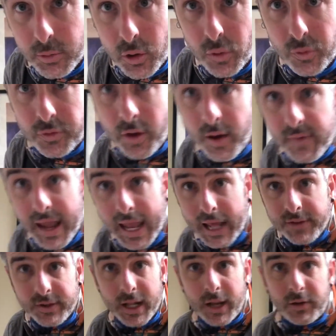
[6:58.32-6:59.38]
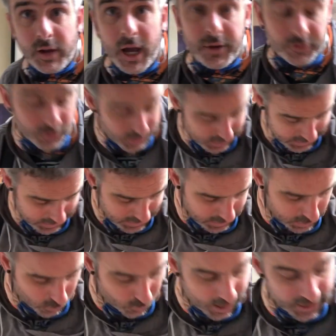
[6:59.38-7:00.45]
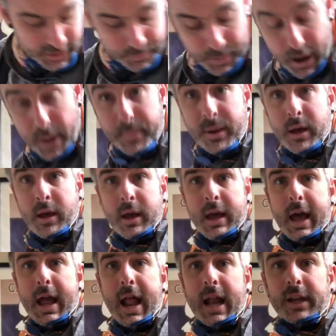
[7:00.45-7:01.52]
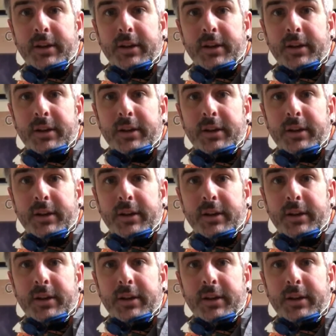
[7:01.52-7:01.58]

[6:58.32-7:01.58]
use of a hand sanitizer ready to pump at any